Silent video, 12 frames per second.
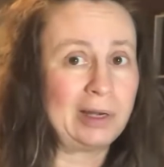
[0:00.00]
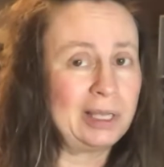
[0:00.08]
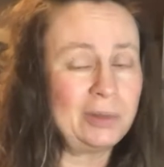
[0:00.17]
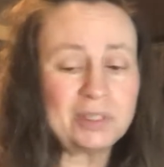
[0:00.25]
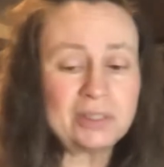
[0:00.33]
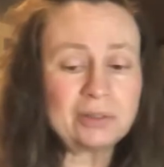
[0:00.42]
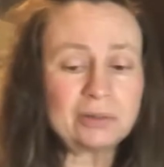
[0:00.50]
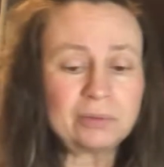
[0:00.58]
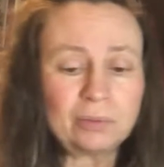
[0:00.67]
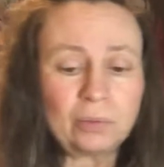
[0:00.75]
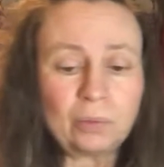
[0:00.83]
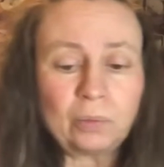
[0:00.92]
He was
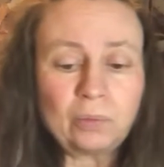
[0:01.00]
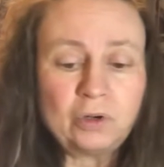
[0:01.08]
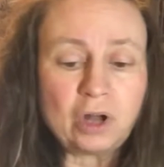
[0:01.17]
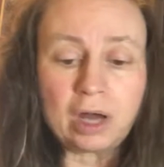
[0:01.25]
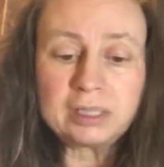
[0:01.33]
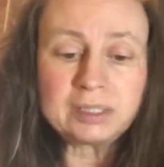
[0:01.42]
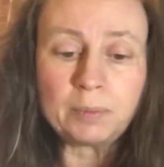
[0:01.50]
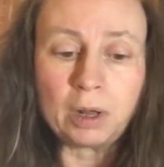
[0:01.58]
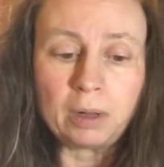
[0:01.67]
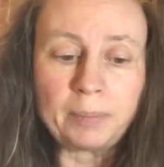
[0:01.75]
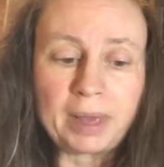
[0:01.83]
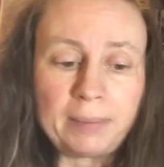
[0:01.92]
not a
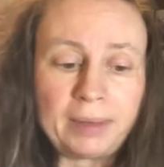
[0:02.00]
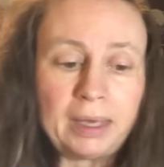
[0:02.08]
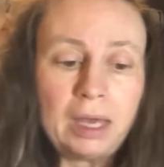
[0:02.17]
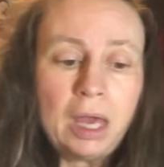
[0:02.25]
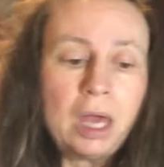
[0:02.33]
small baby.